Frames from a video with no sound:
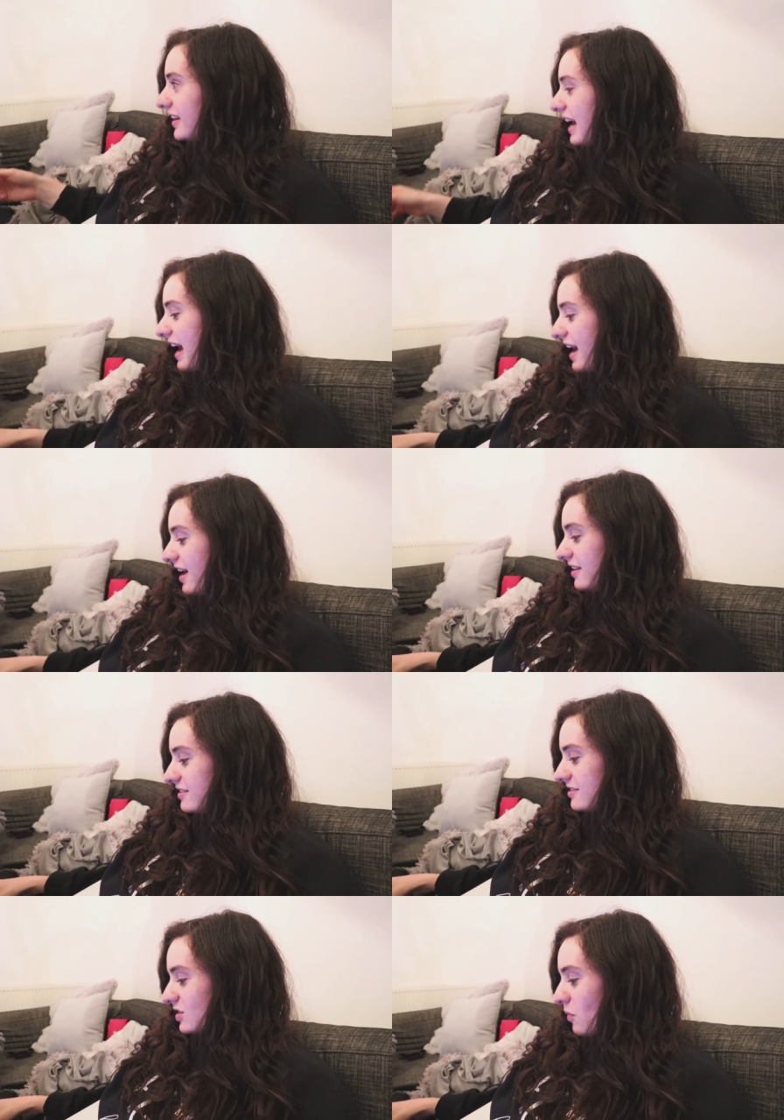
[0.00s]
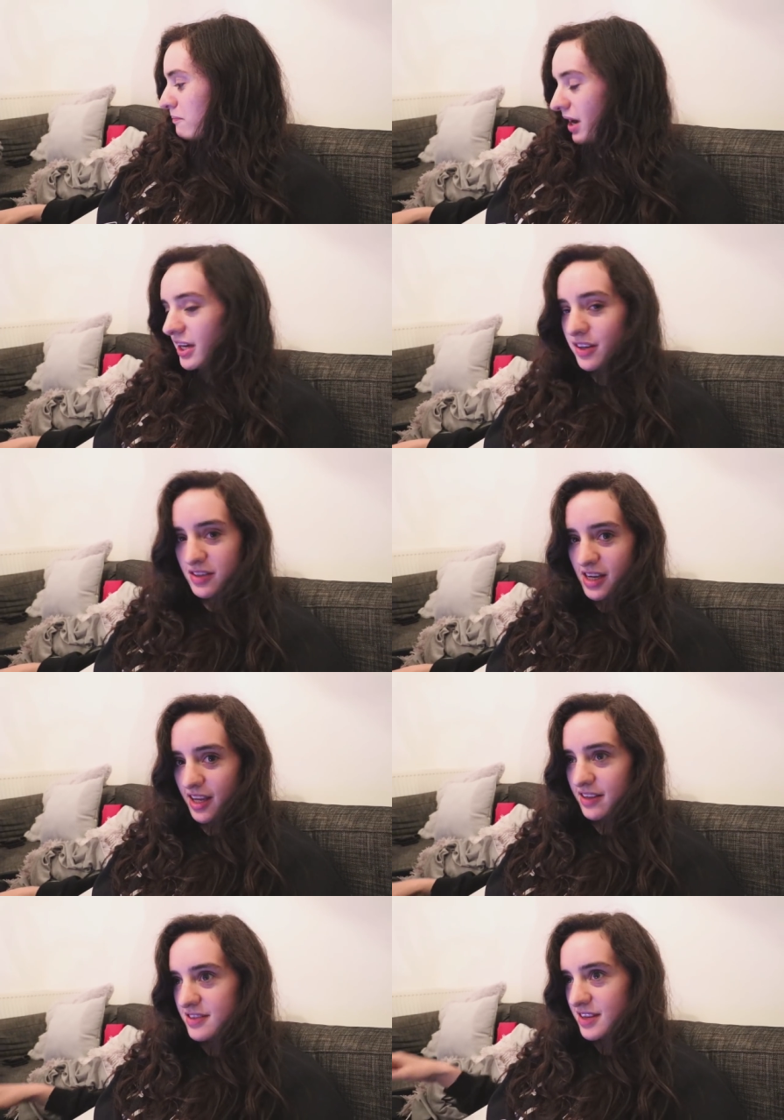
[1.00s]
And my
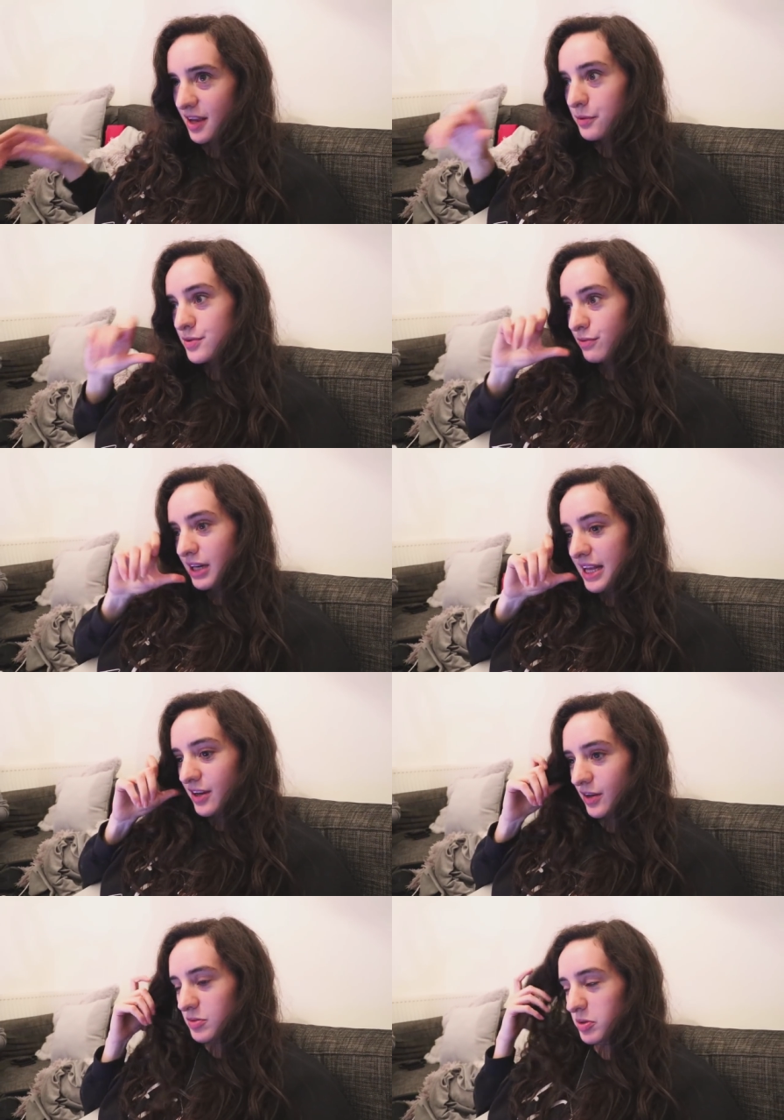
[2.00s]
goodness, it was really good.